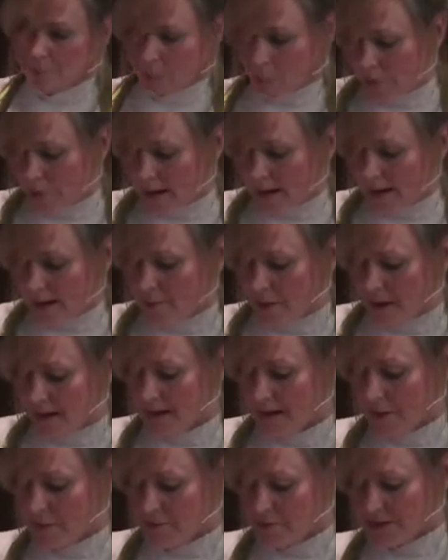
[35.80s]
pray
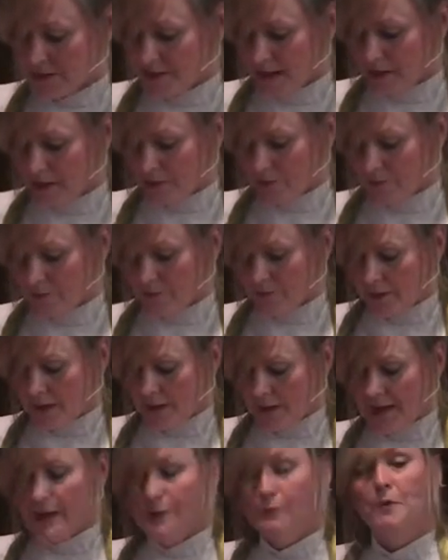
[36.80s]
by
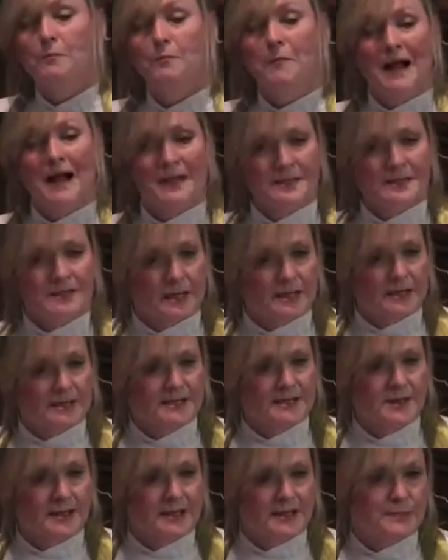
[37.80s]
himself, he reminds
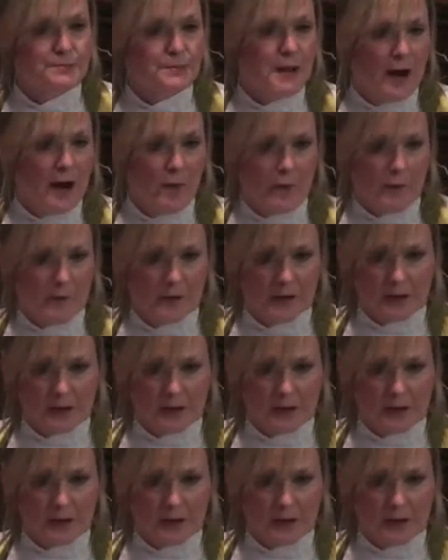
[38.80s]
us that his power